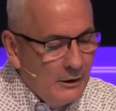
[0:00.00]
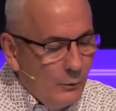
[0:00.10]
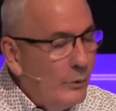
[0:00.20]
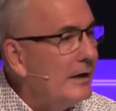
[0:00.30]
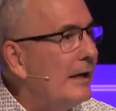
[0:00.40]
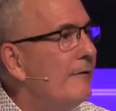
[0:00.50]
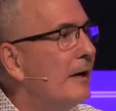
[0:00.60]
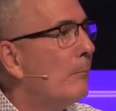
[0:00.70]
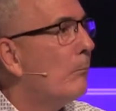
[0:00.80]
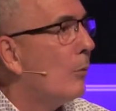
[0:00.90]
We live
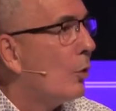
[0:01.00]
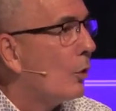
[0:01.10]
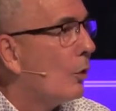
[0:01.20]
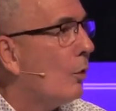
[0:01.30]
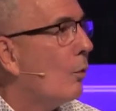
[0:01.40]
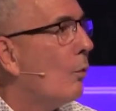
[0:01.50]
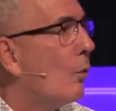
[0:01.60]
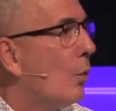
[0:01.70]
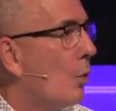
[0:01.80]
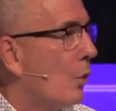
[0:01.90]
in a moral
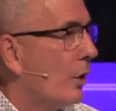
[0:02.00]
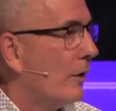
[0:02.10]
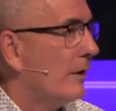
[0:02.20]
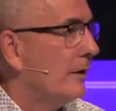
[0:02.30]
war,